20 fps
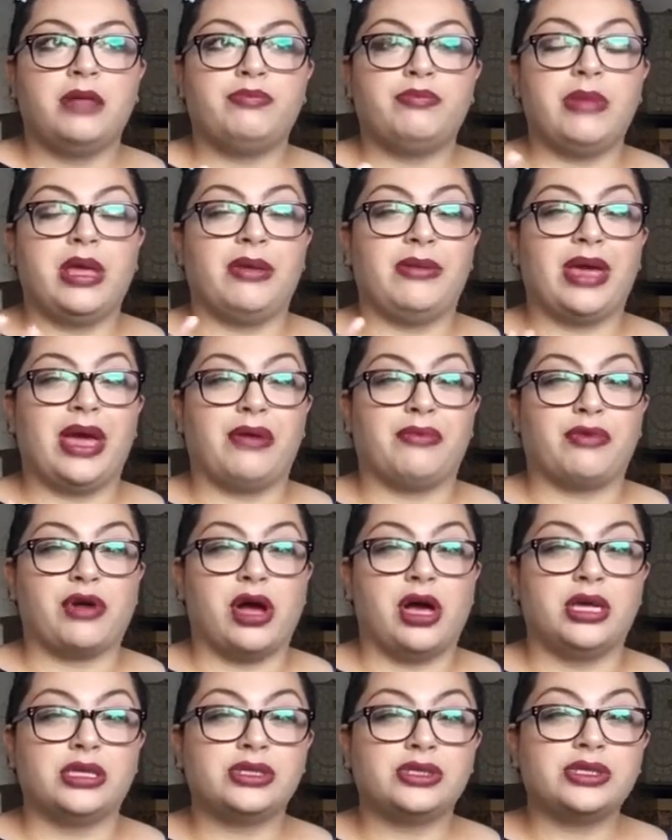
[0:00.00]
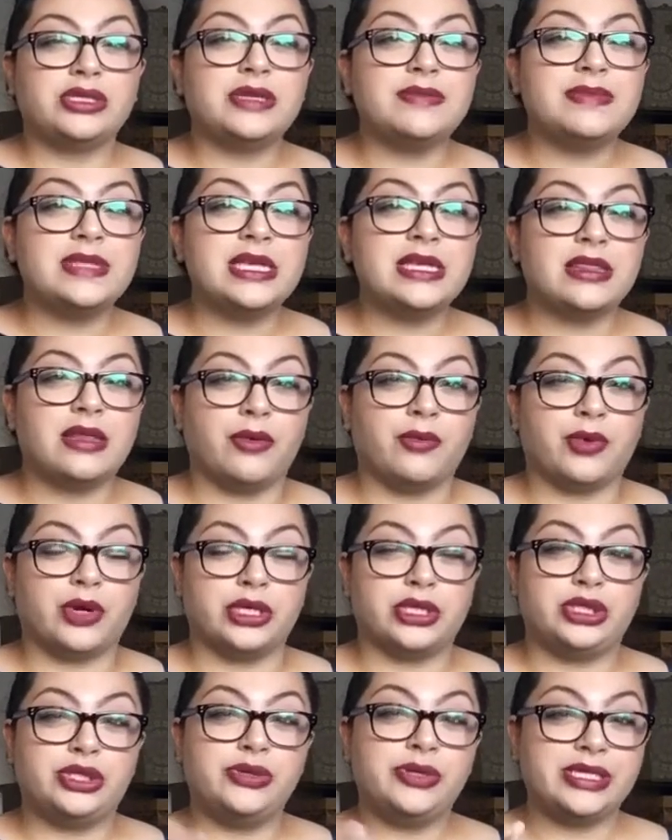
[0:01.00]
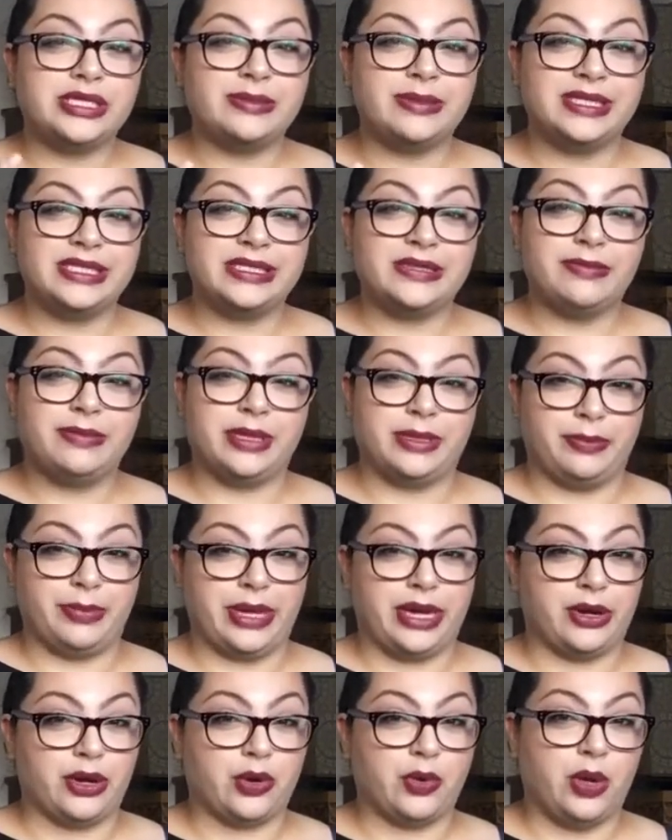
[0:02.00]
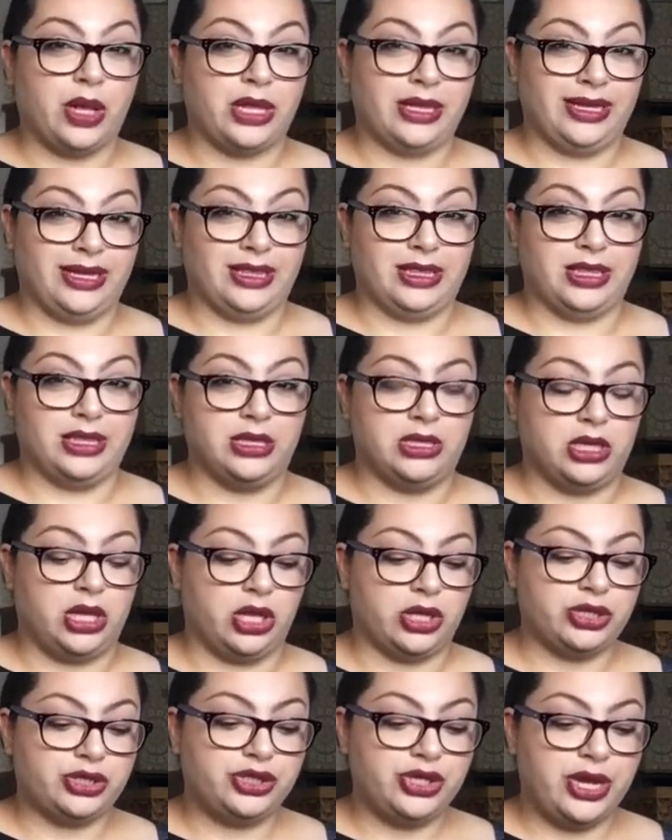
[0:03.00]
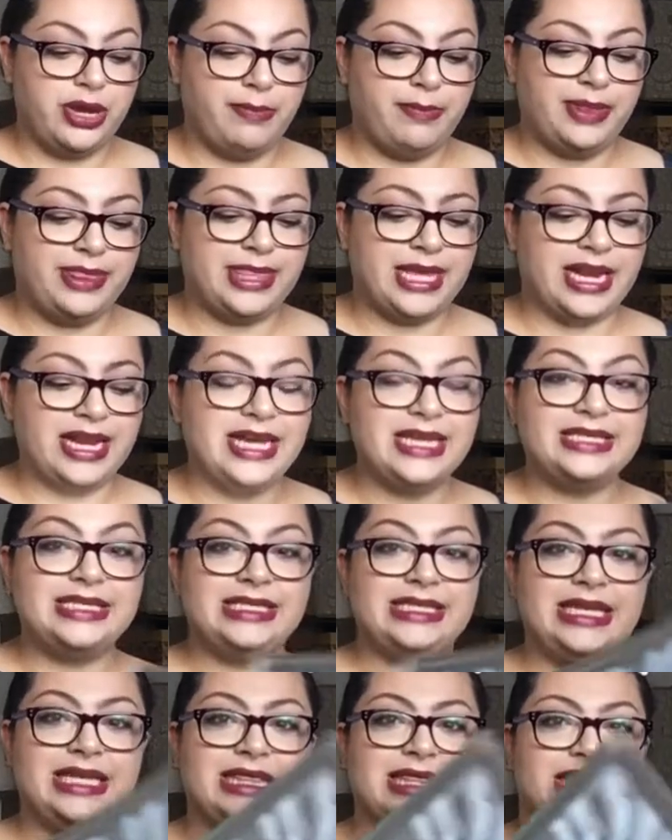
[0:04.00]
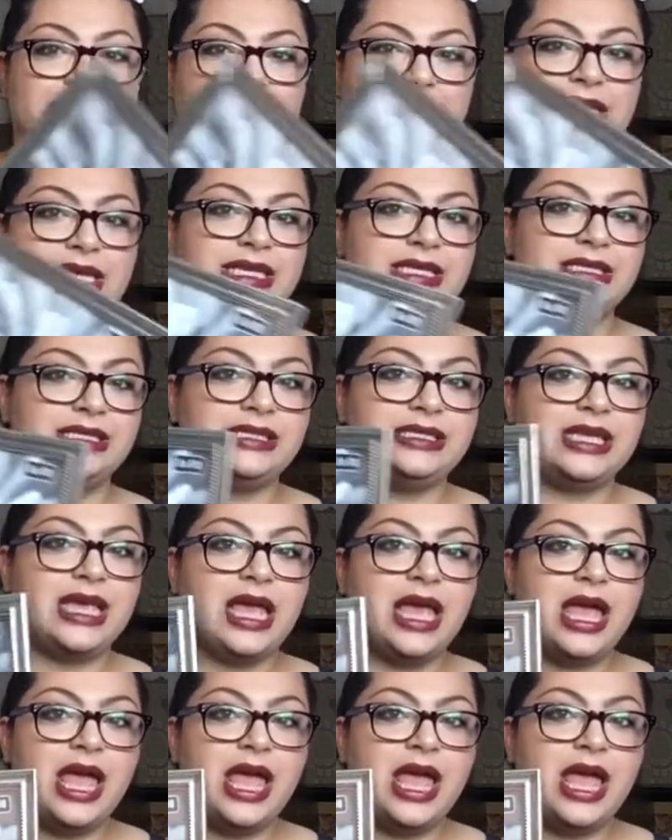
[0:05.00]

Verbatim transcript: maybe at Ross or something, that weren't too expensive but better quality than the Dollar Tree. But then I seen these,